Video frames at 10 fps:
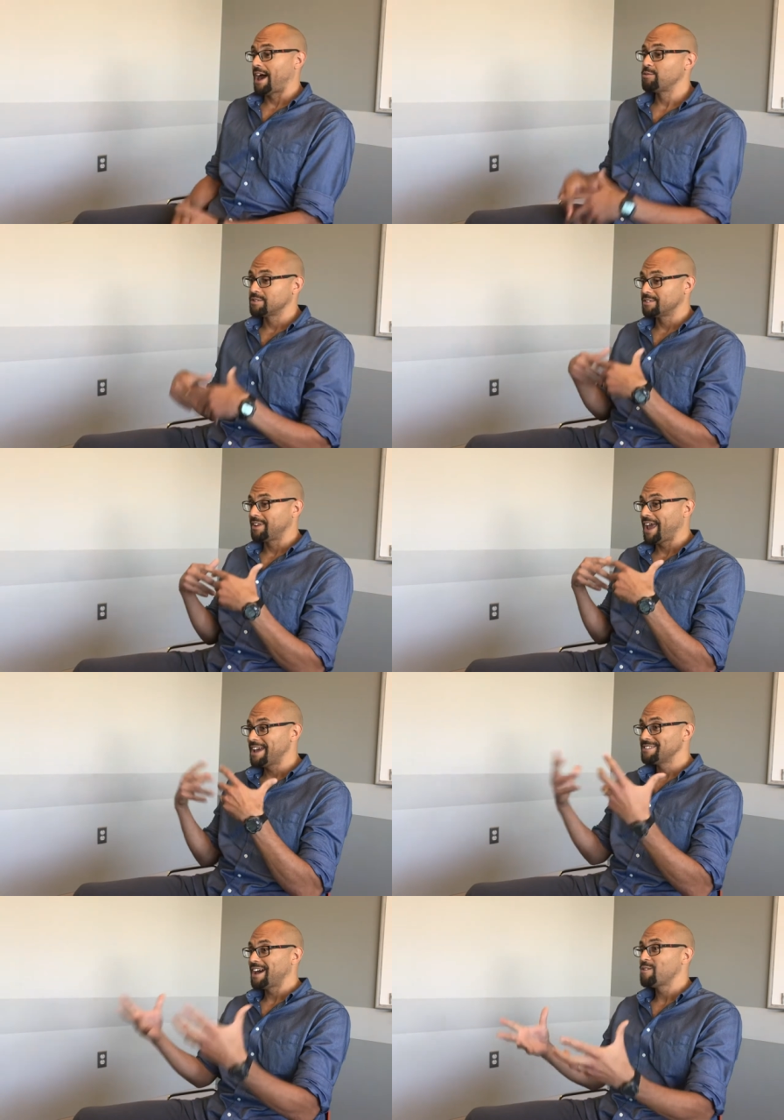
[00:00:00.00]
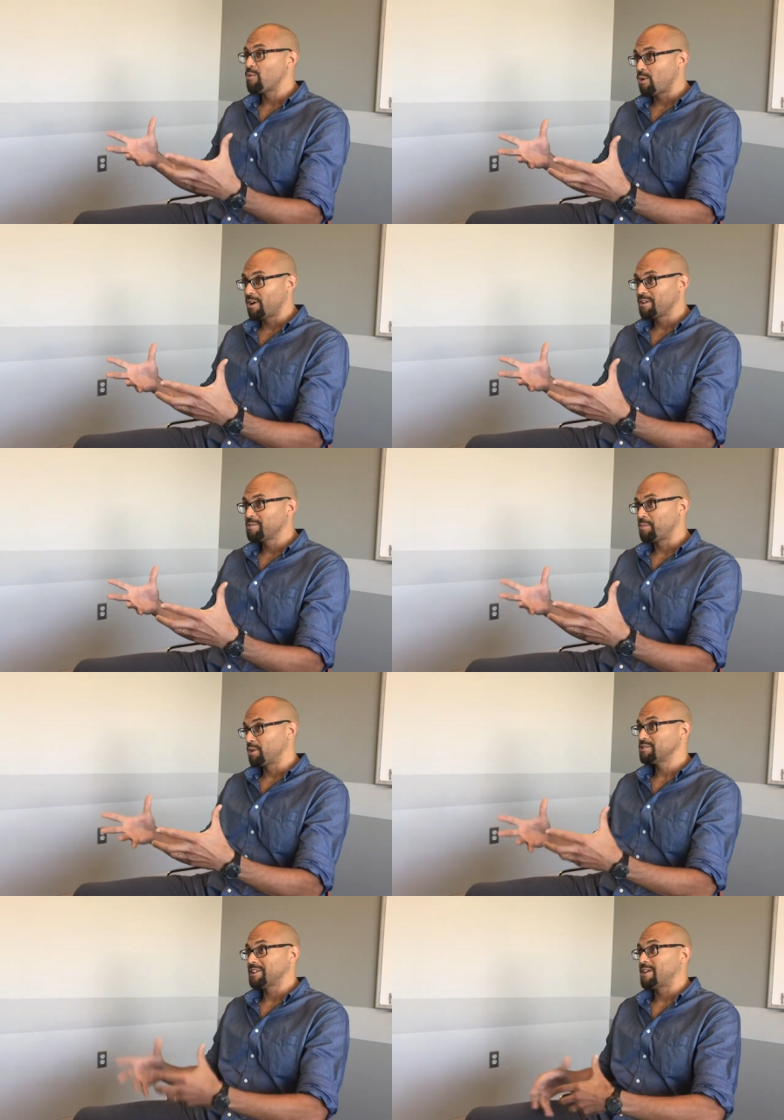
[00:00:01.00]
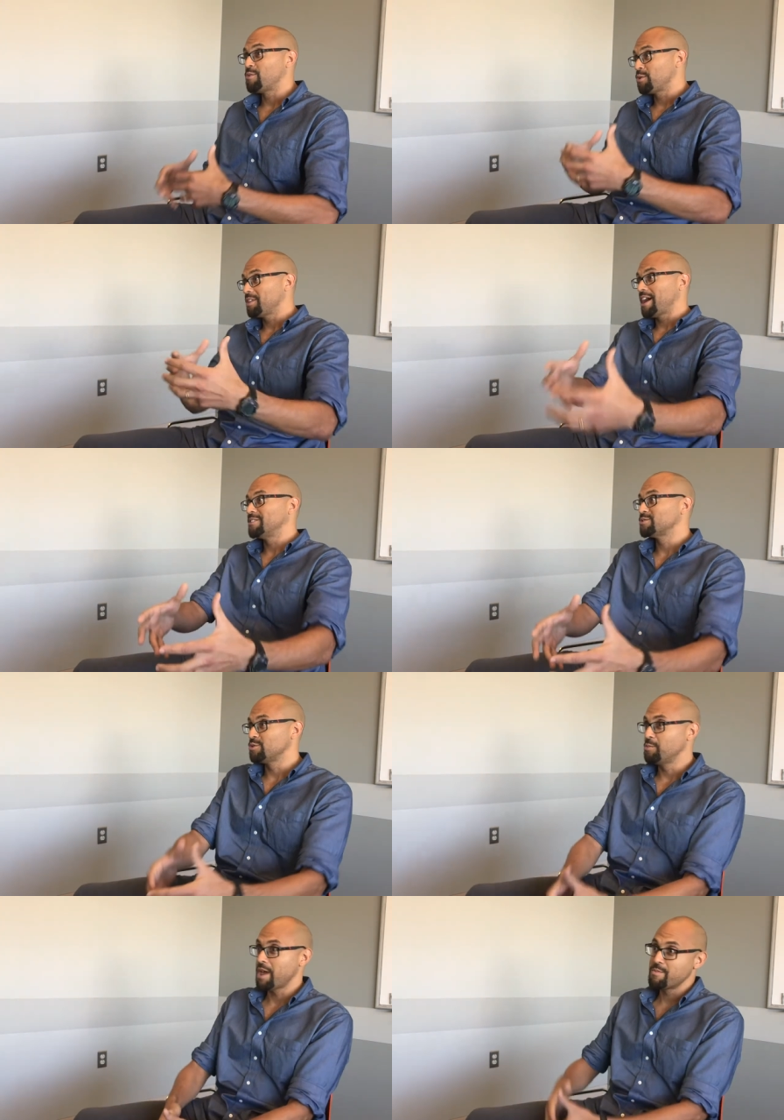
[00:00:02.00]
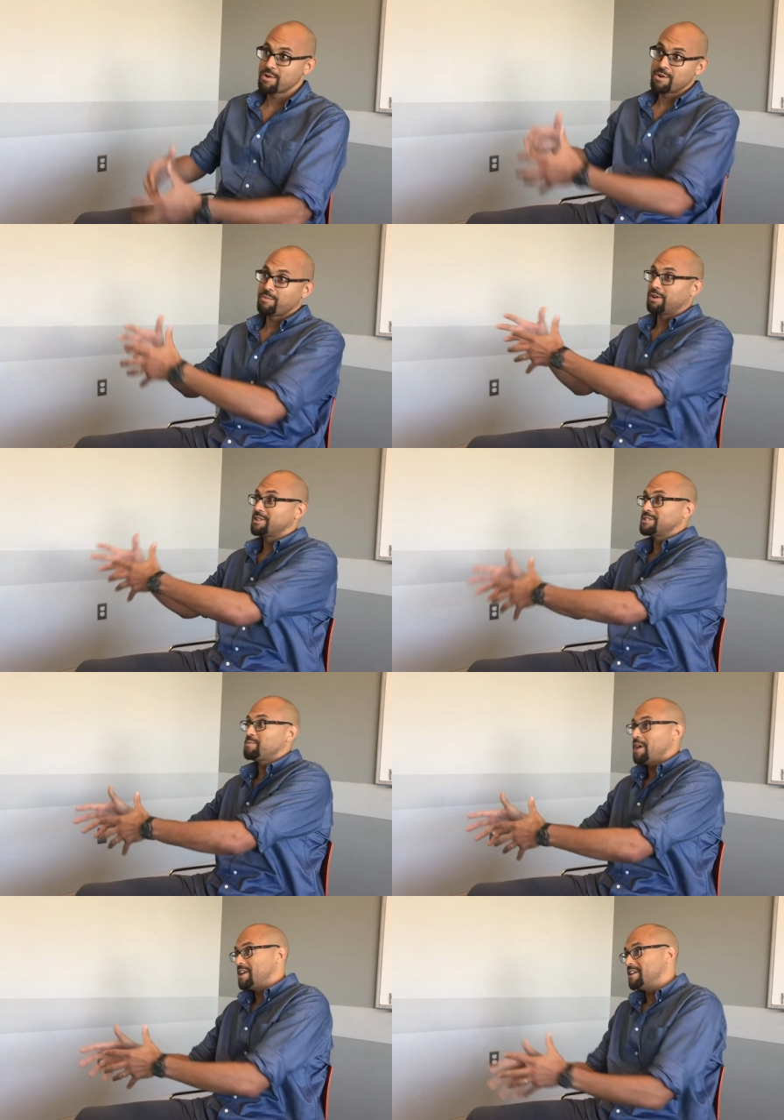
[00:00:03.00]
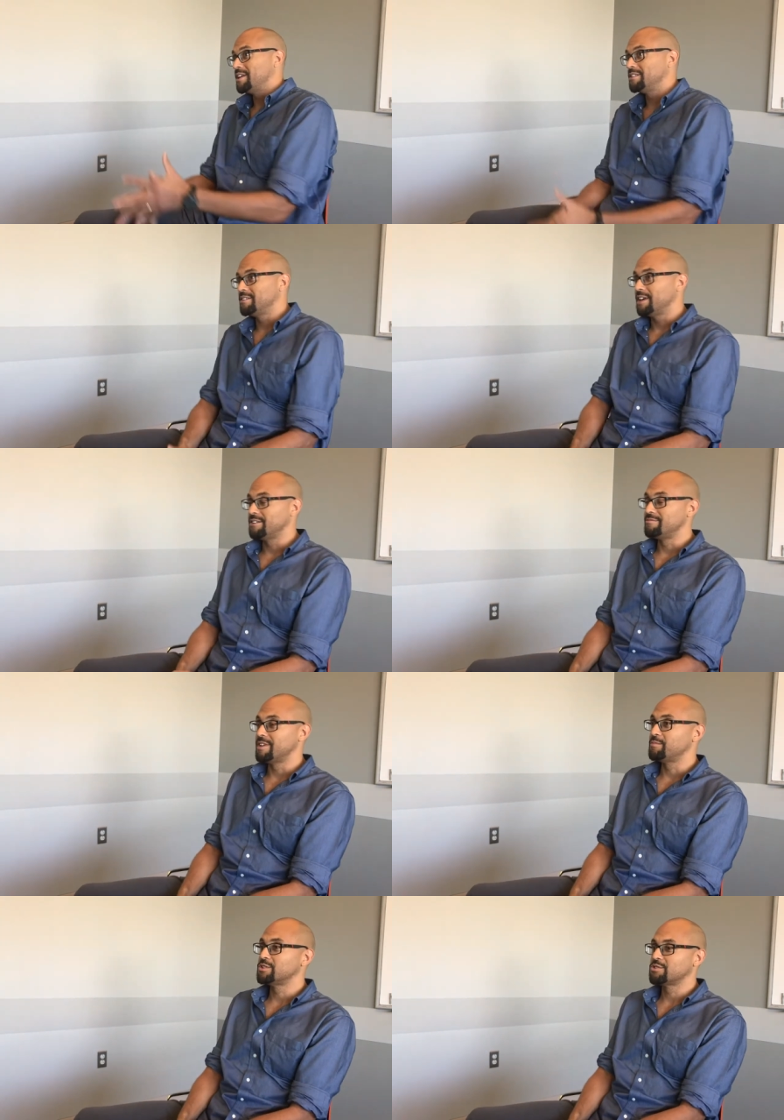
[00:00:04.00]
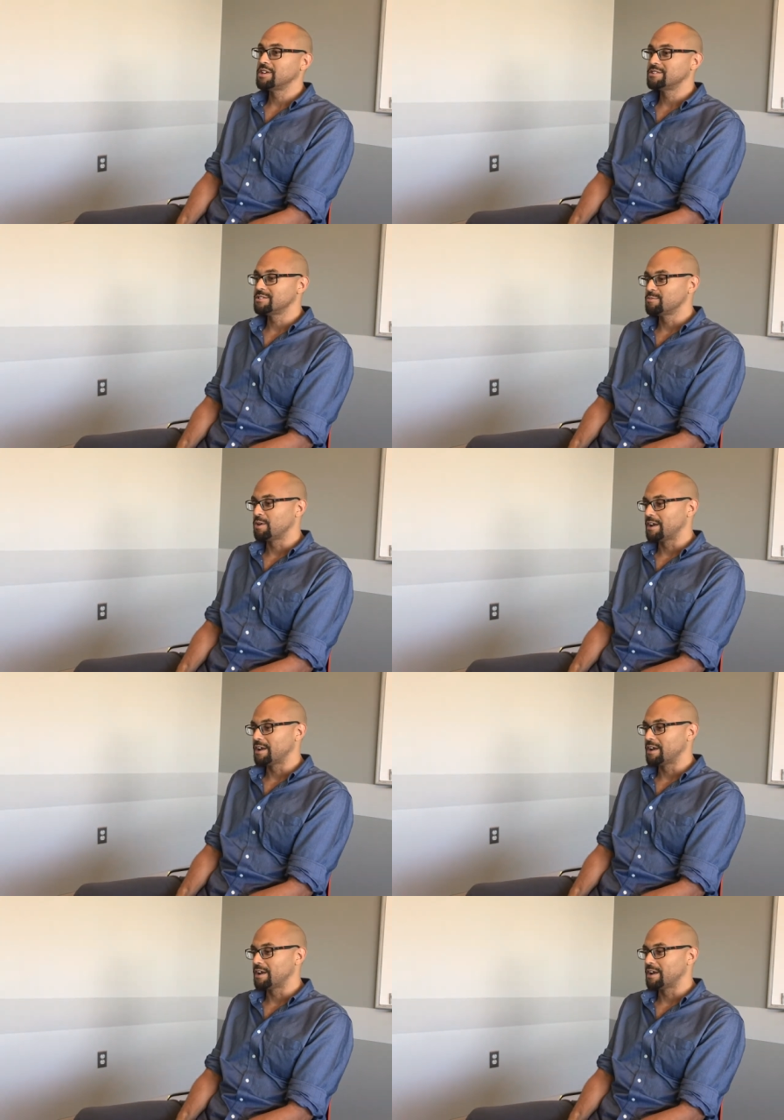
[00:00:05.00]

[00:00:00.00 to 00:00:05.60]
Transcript: I was an anti war person. I wrote a lot in the school paper, participated in, in demonstrations and